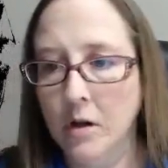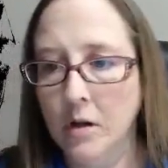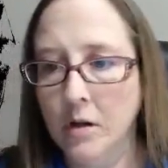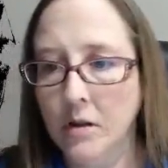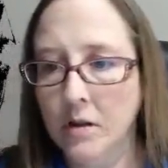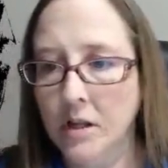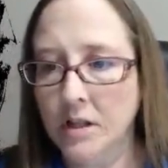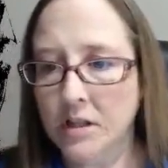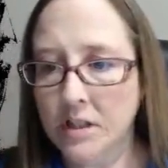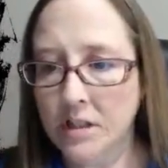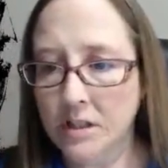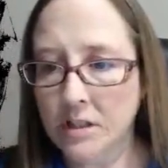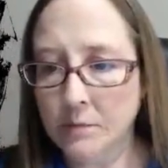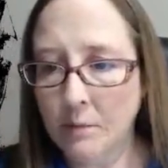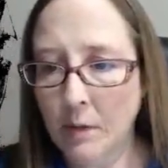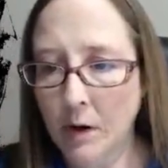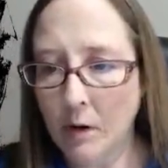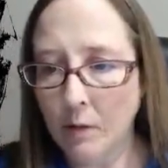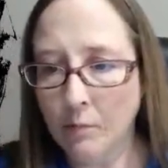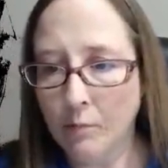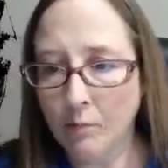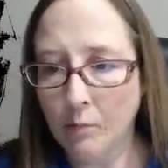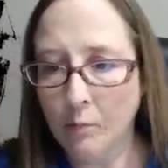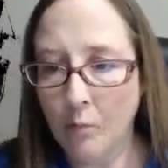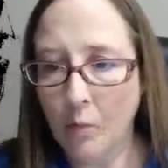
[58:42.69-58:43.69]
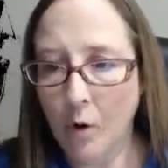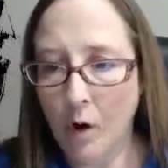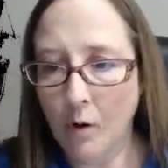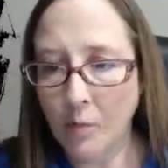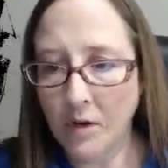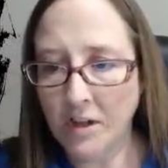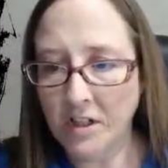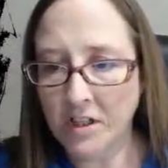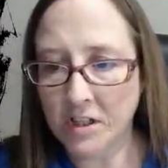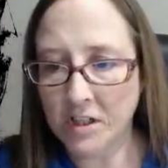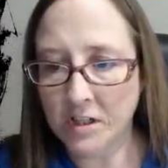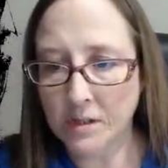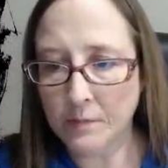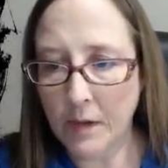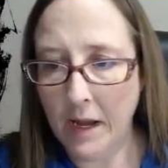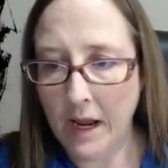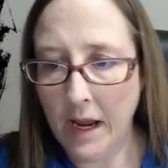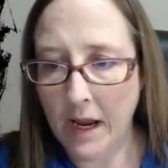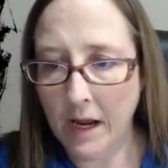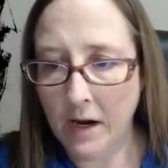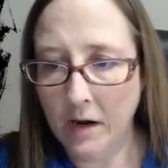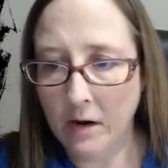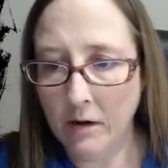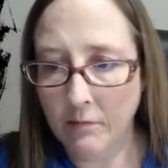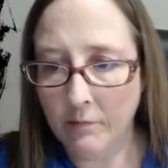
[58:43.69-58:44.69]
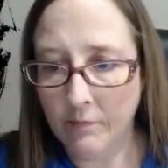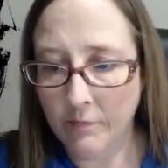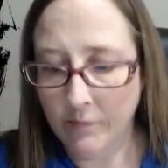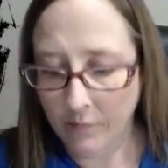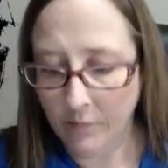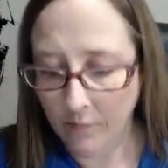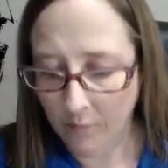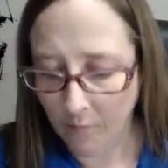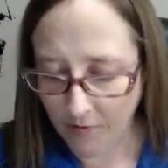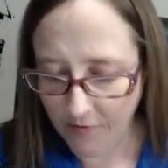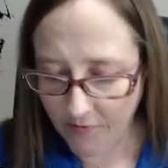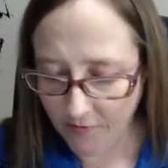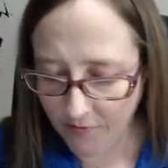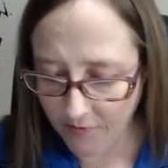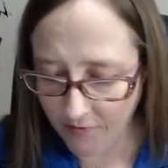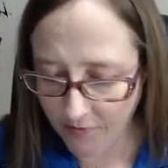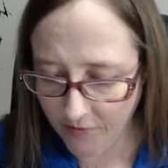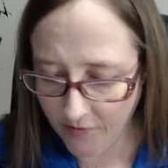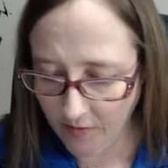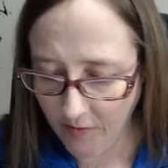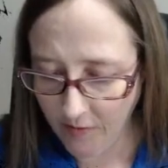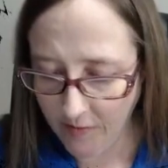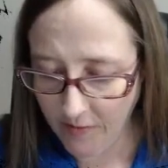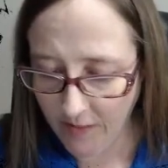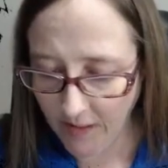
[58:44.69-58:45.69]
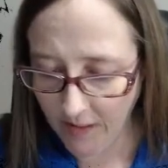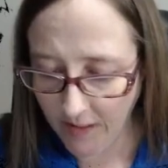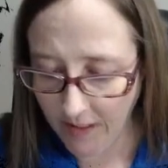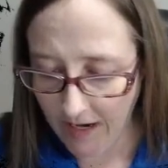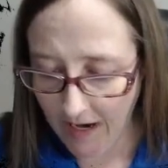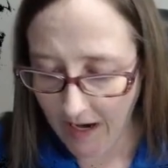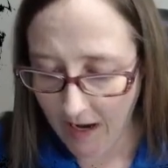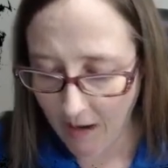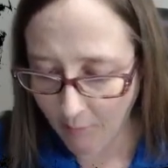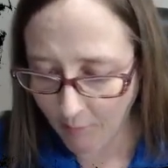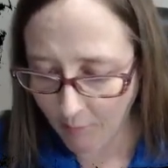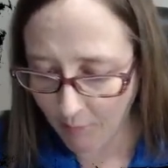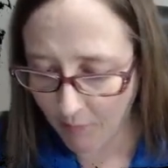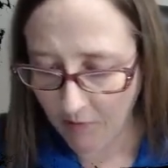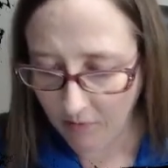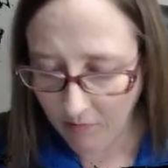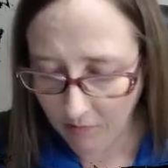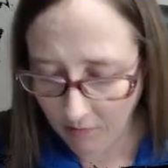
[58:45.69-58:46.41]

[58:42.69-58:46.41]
This is my one we just made with the gap.